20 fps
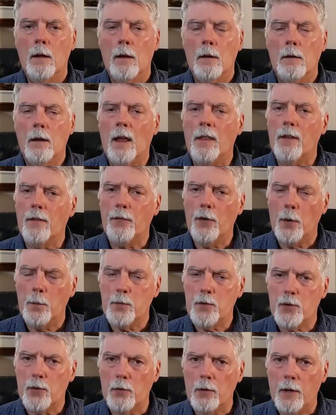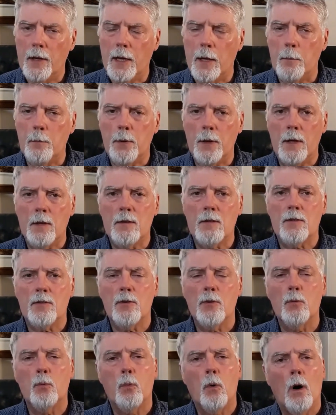Now, the verb to limp is
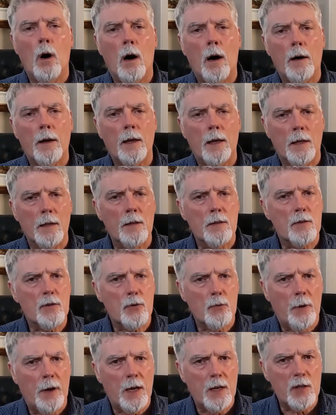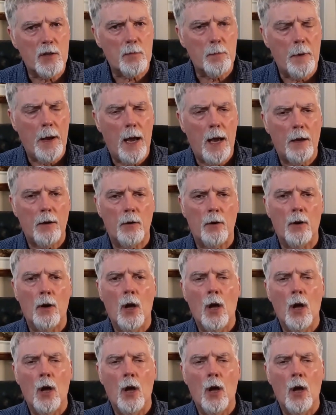to walk in a strange manner,